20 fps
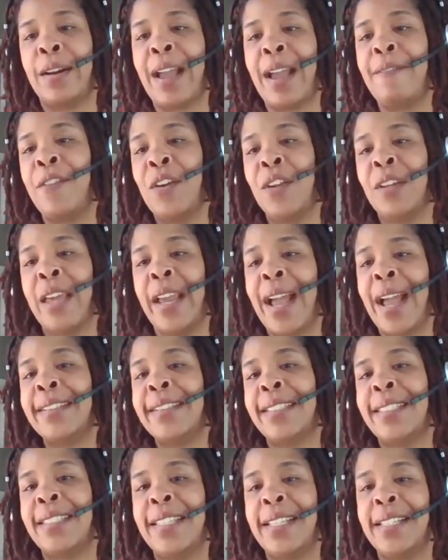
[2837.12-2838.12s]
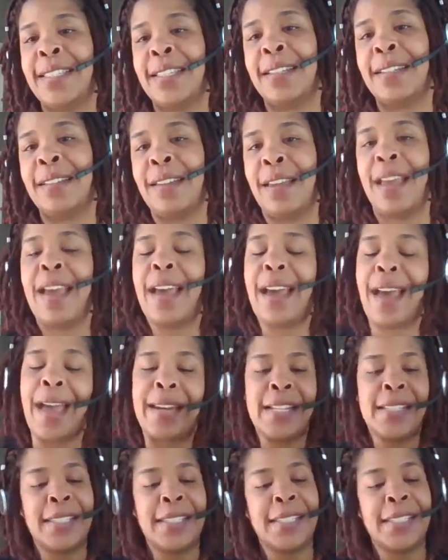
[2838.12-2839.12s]
I feel like I
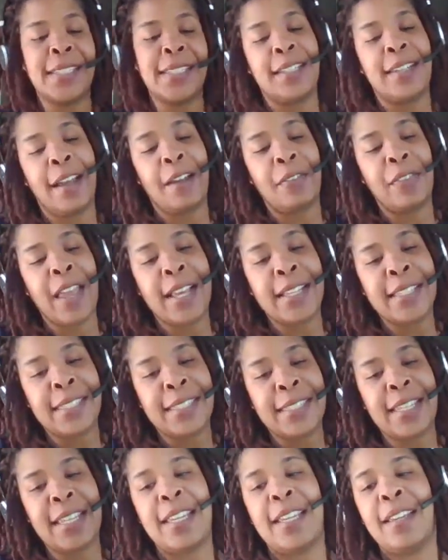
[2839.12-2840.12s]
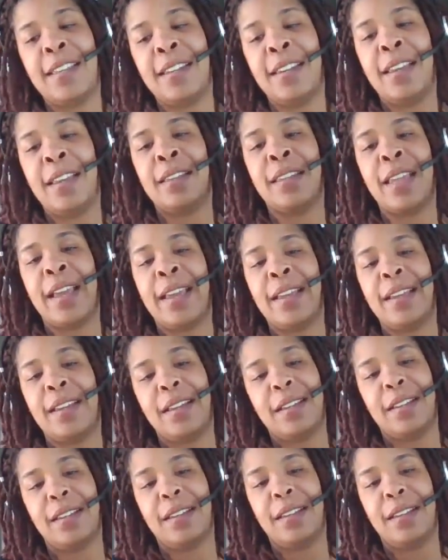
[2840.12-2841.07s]
need to send out that scene and like,